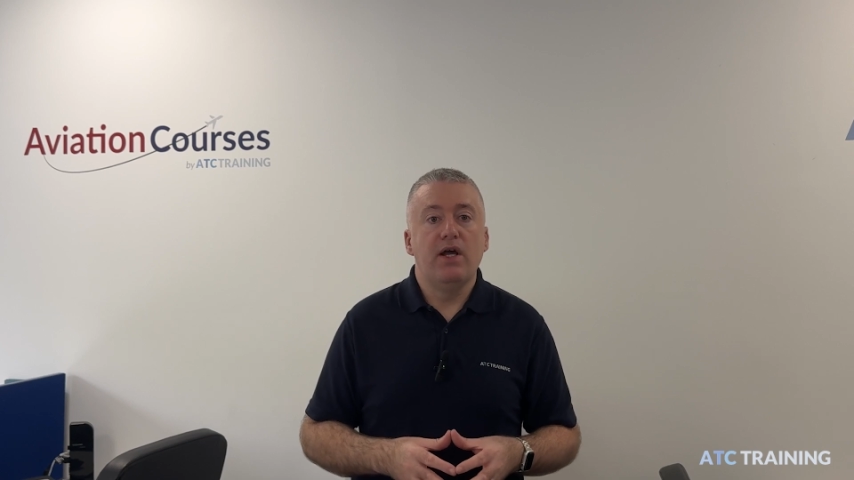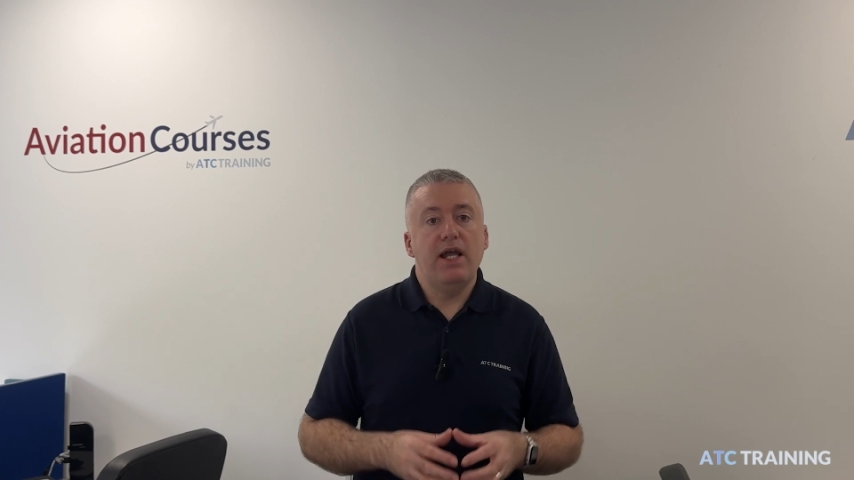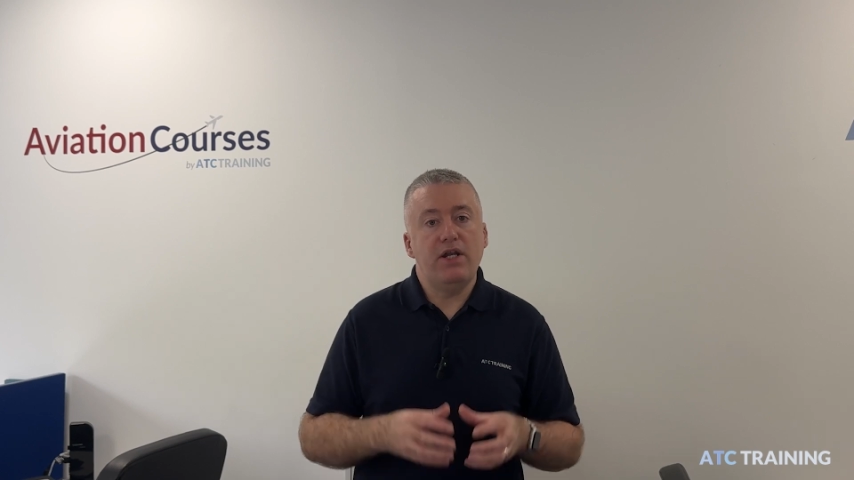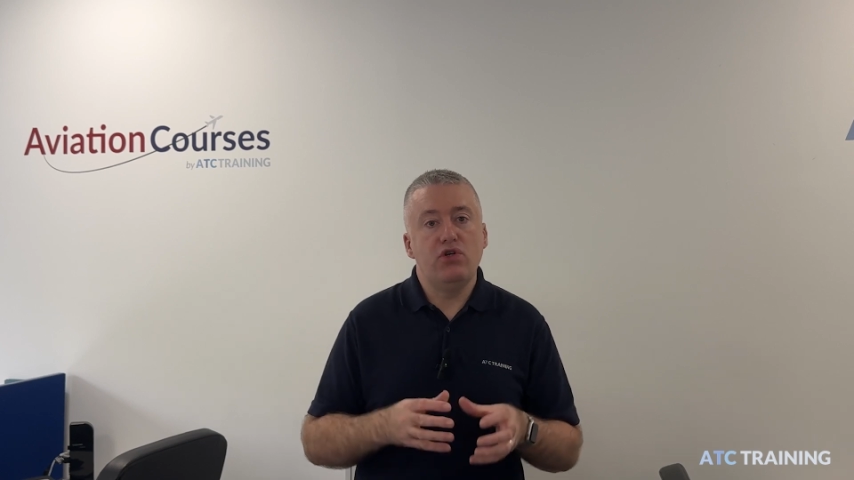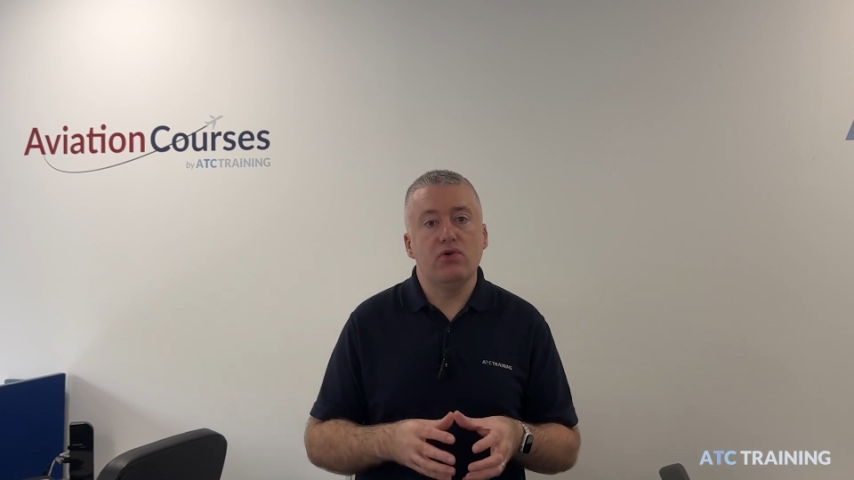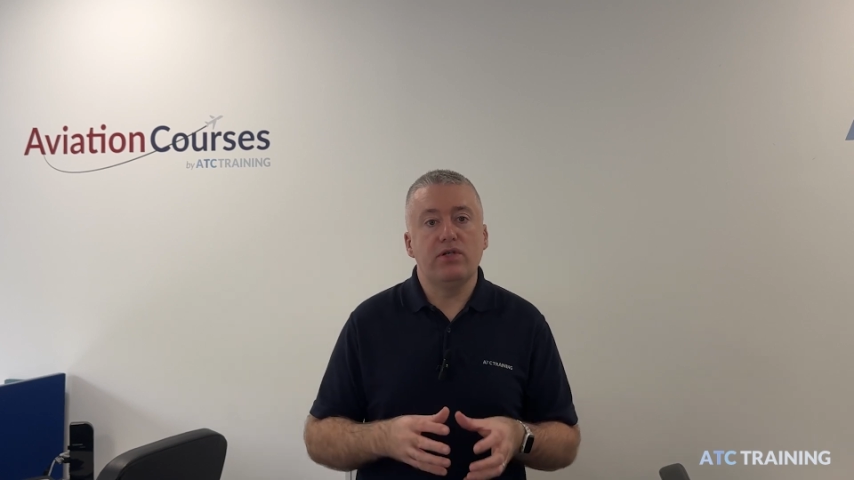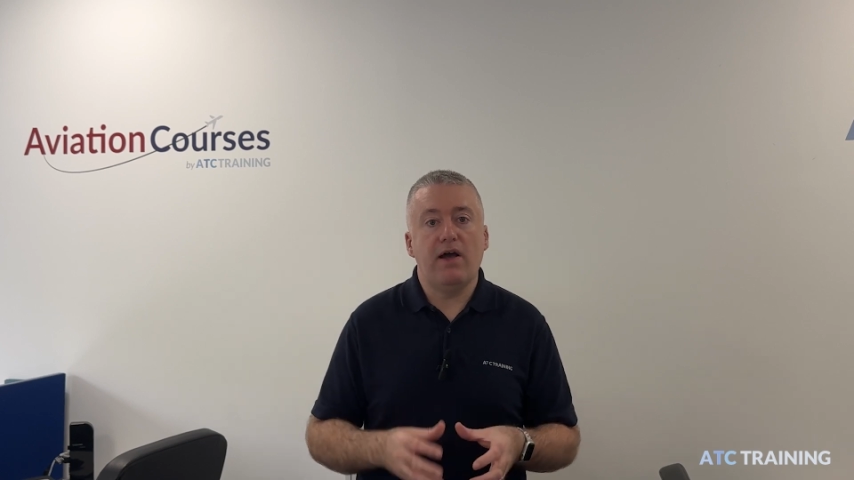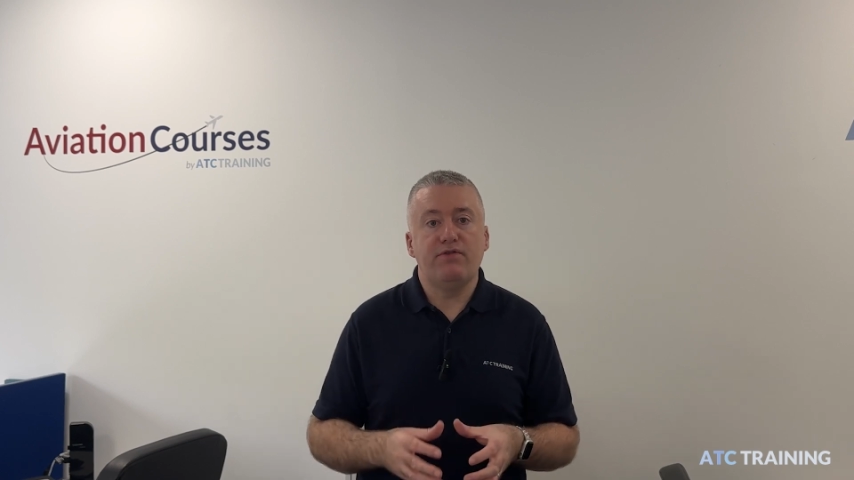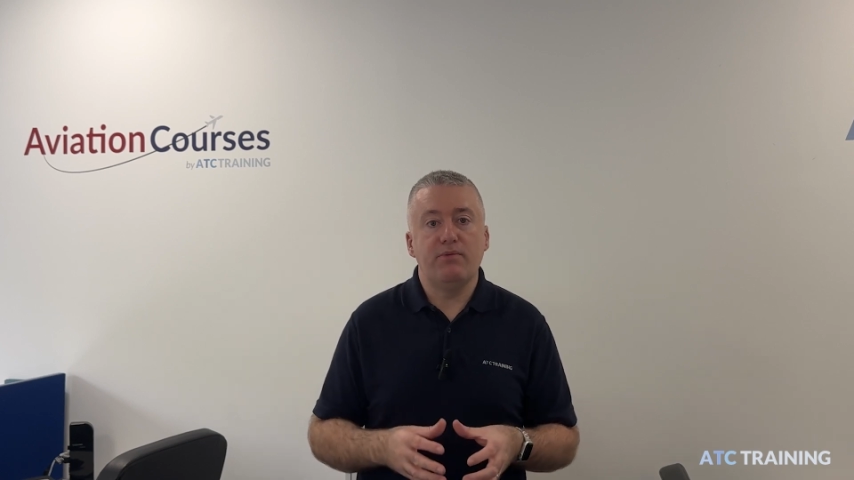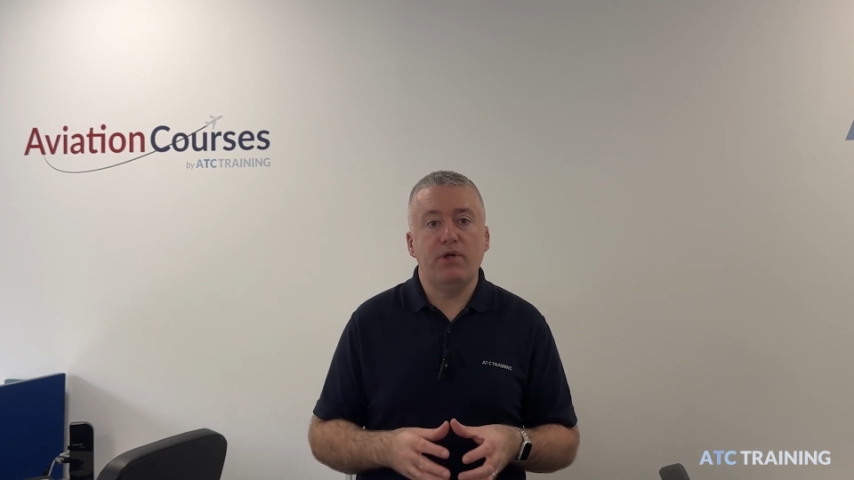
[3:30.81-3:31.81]
it does
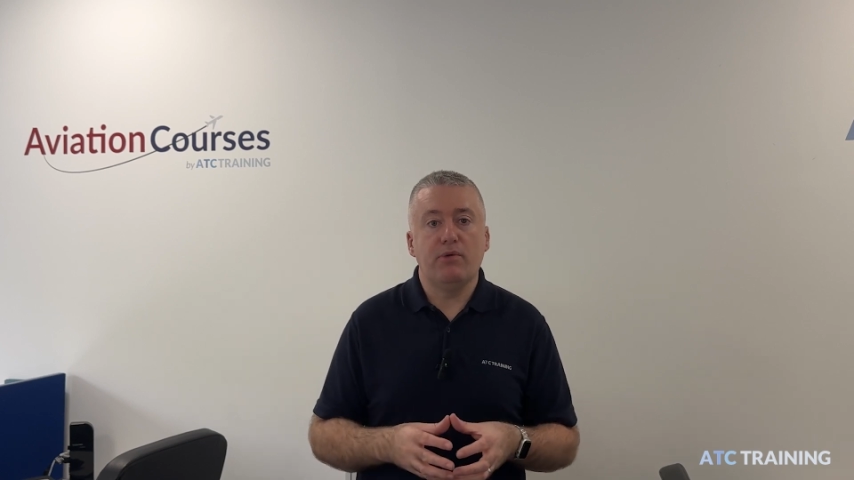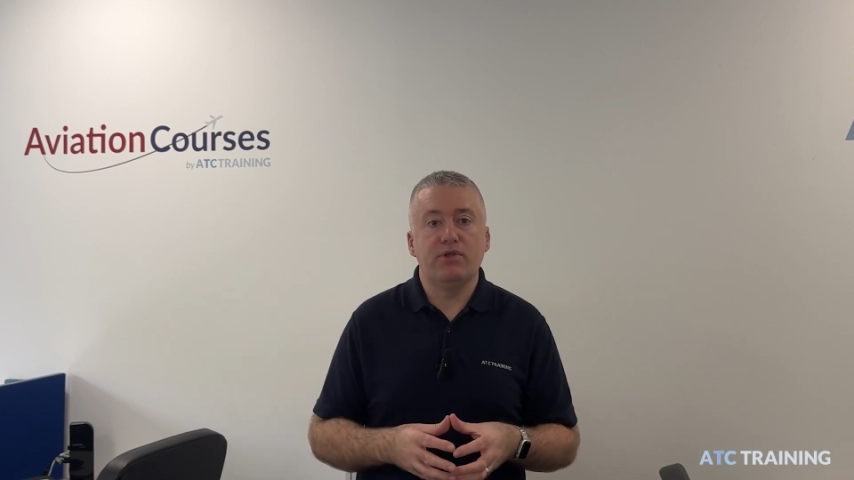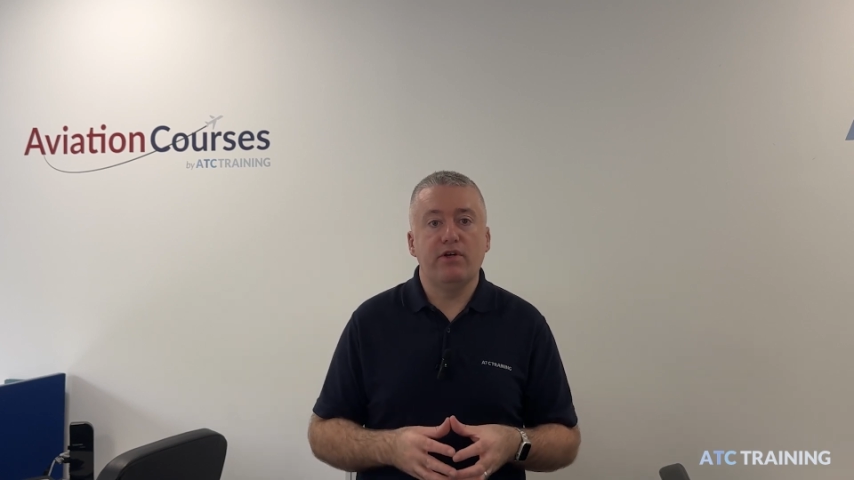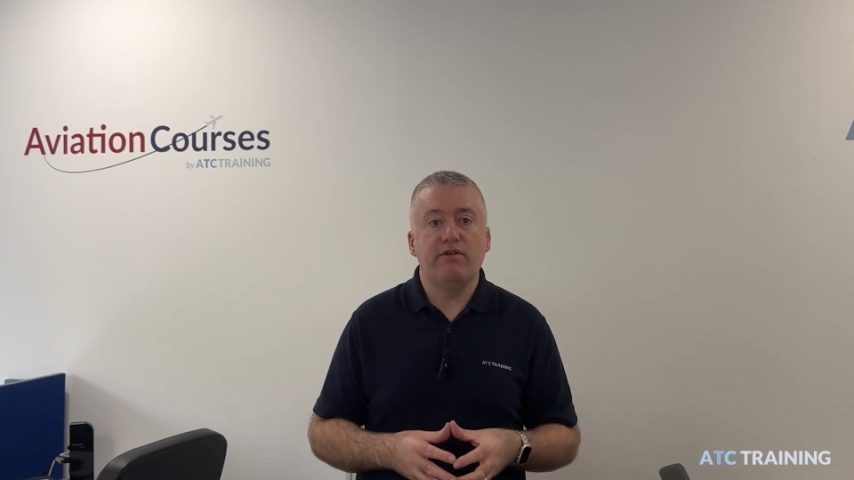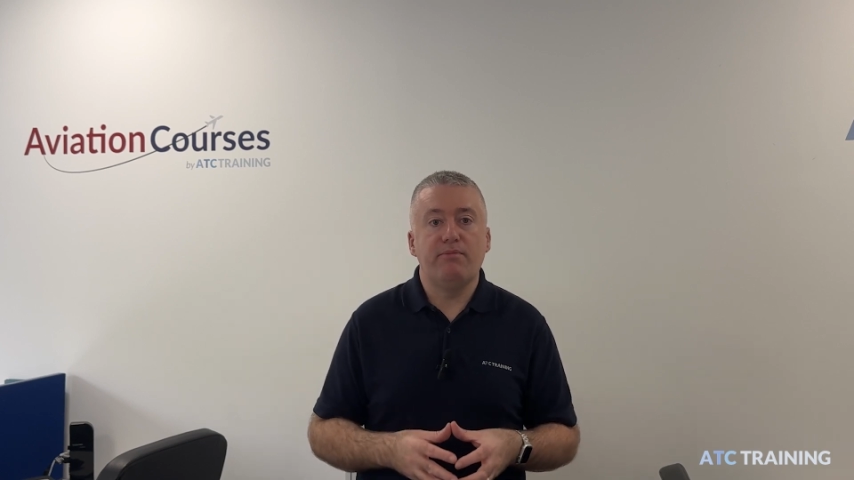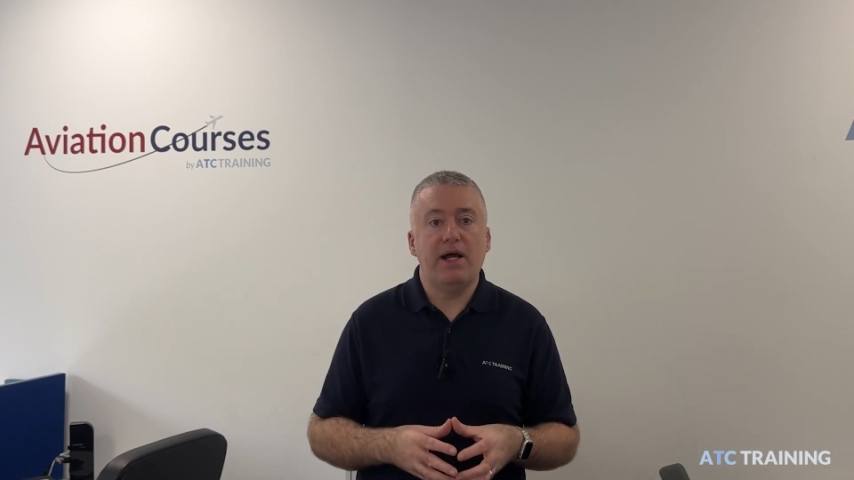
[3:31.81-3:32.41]
have to be observed